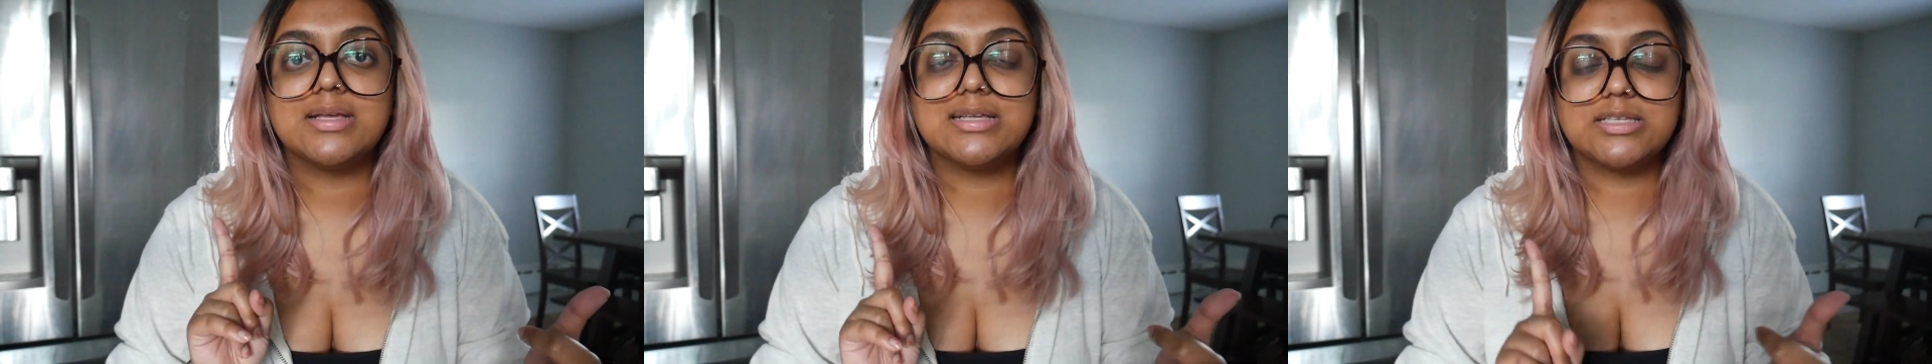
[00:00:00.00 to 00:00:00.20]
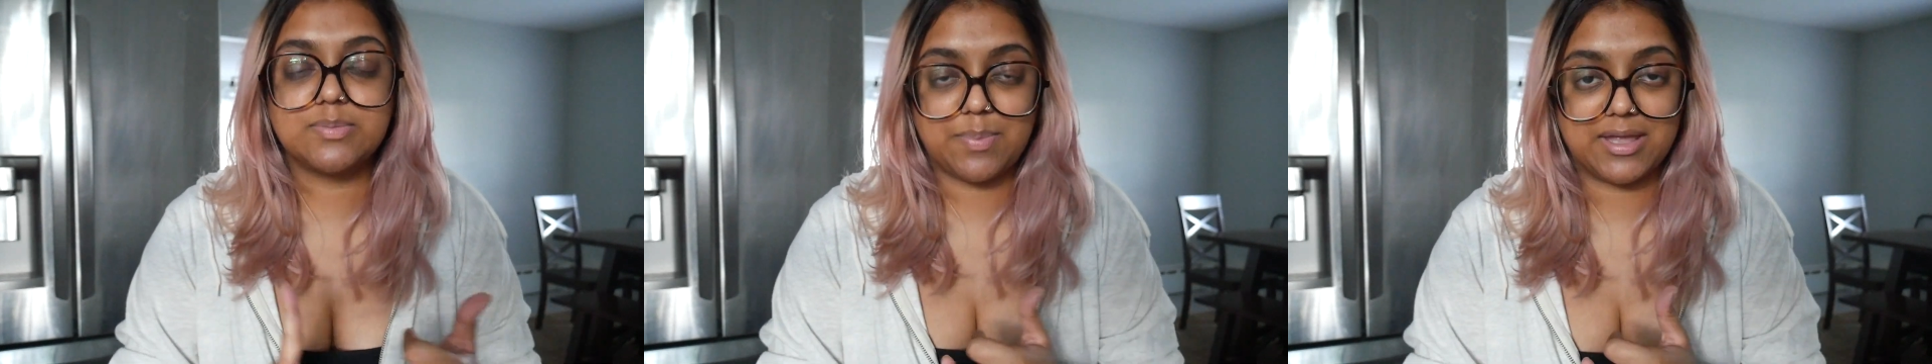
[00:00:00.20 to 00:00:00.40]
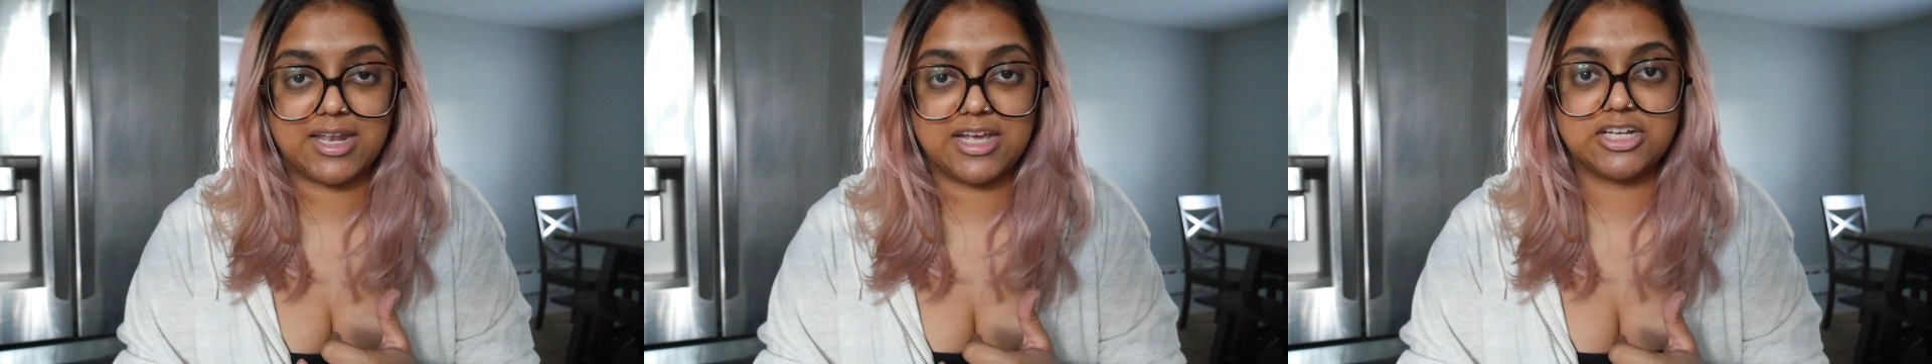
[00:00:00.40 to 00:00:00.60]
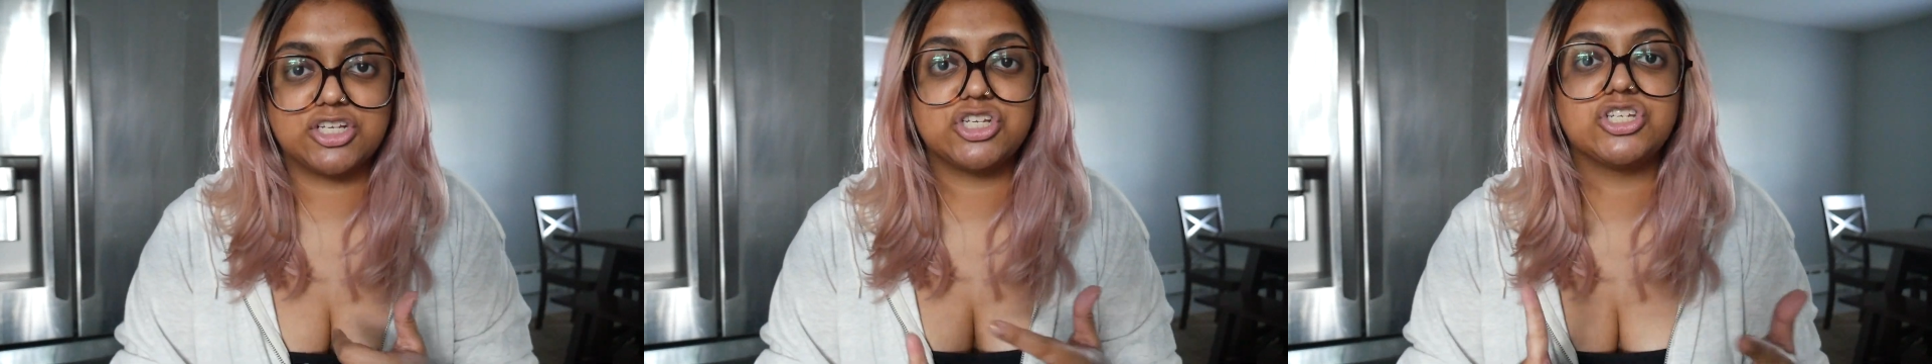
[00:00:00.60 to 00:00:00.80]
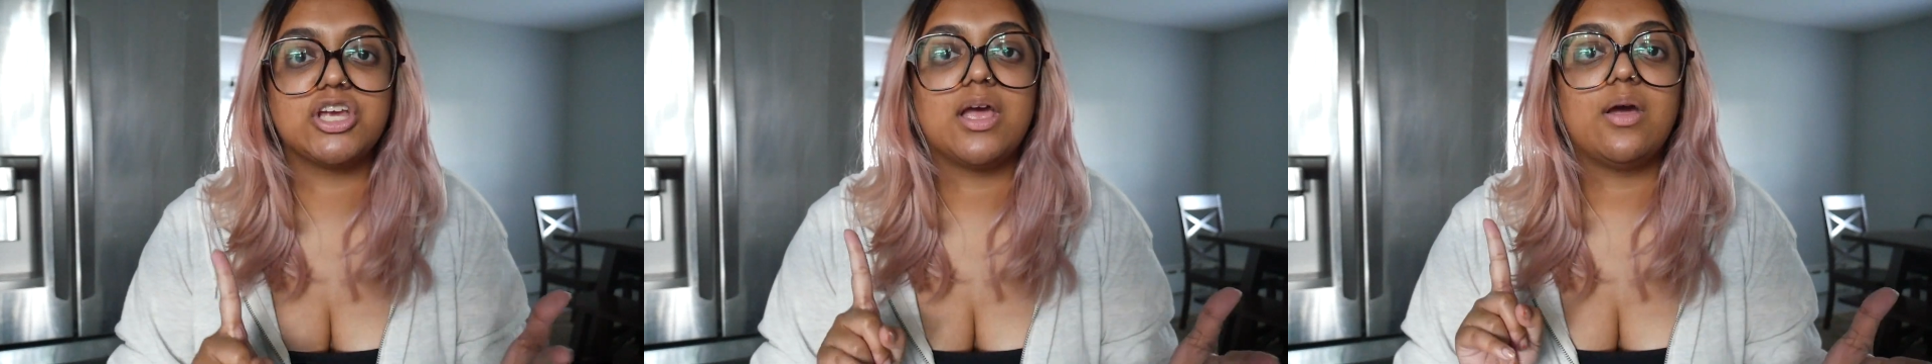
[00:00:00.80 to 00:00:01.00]

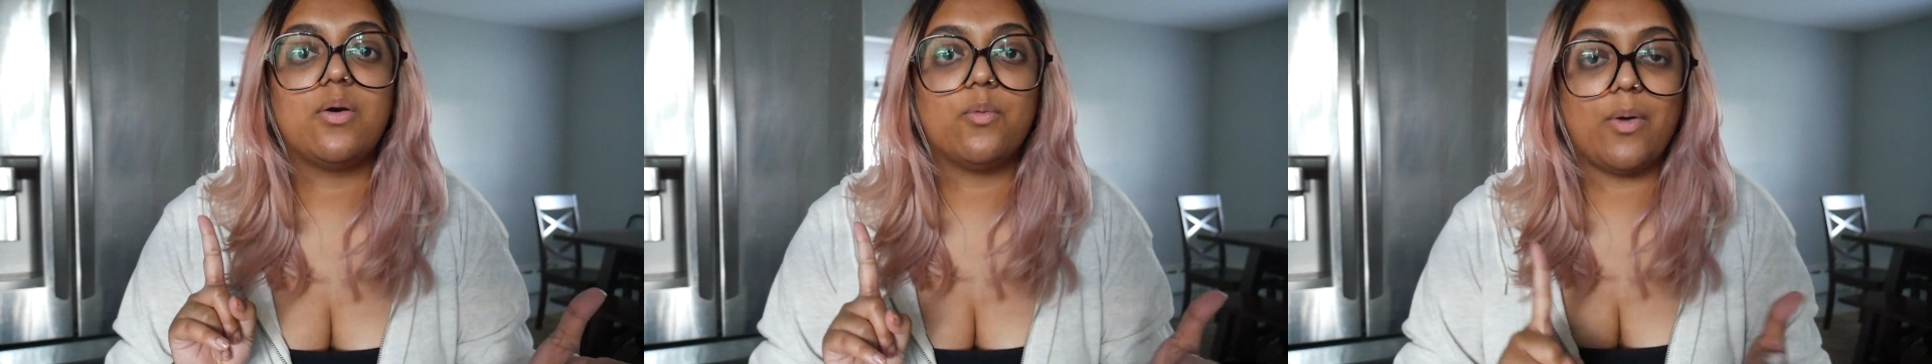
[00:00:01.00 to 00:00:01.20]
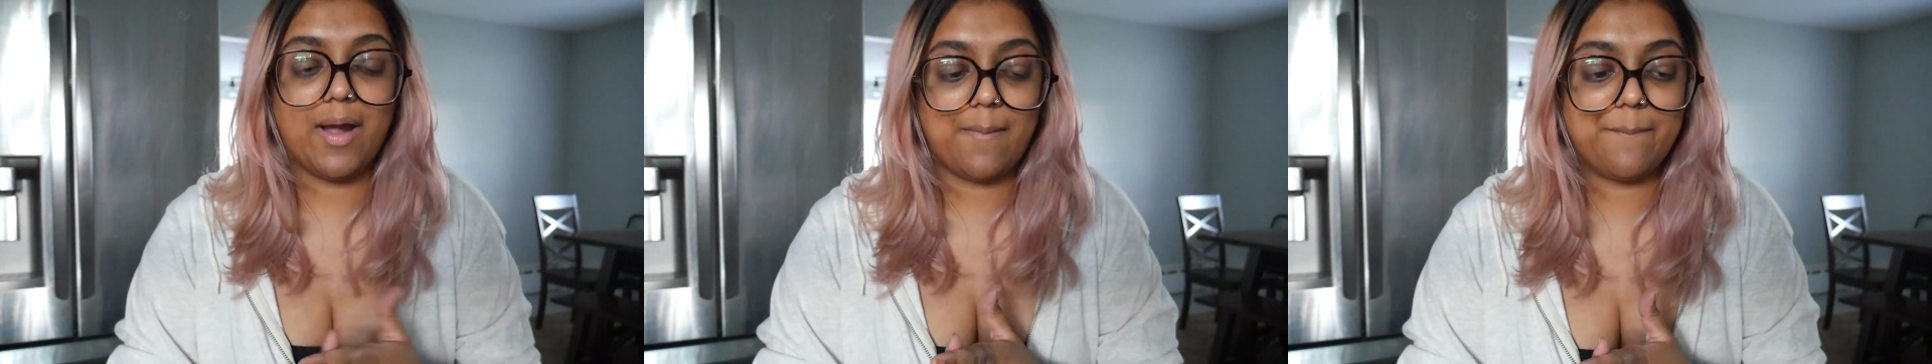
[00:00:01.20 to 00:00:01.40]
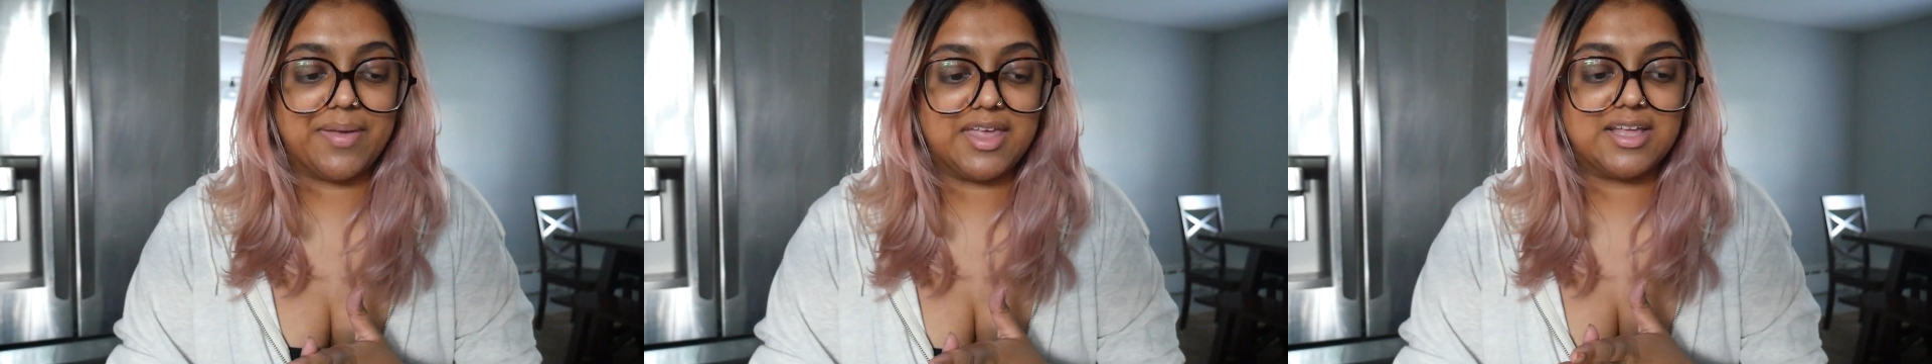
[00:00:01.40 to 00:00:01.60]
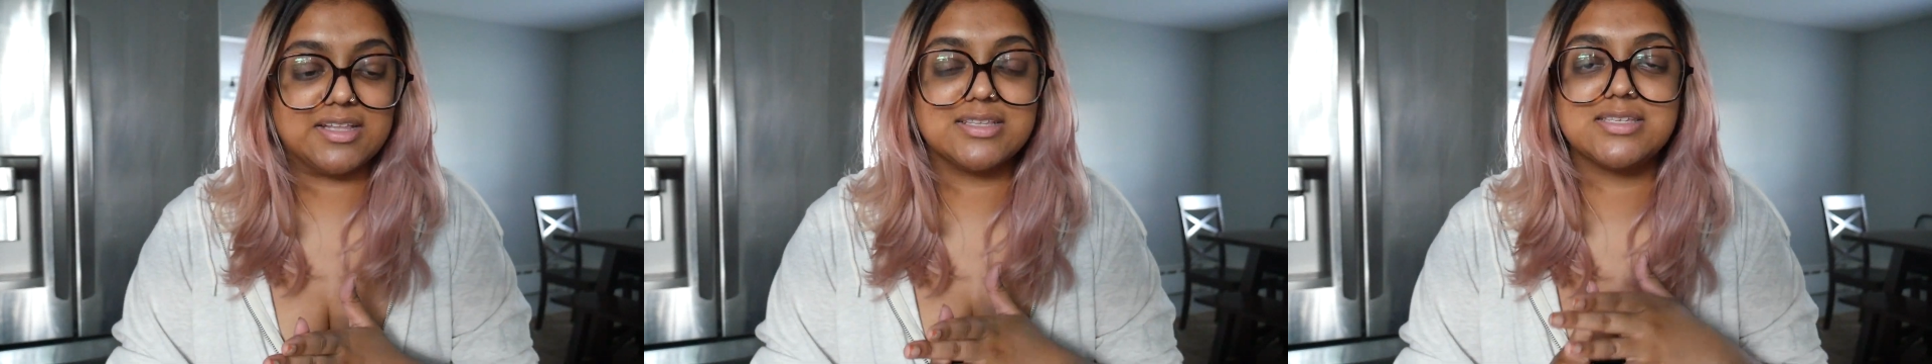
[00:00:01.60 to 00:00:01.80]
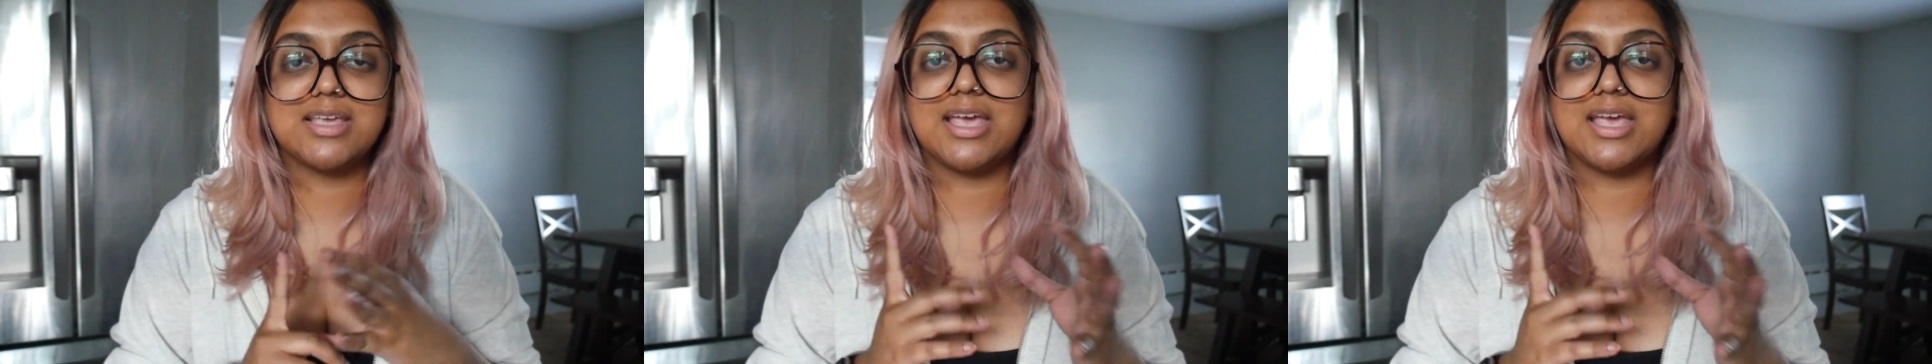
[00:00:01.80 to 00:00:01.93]
spinach, white beans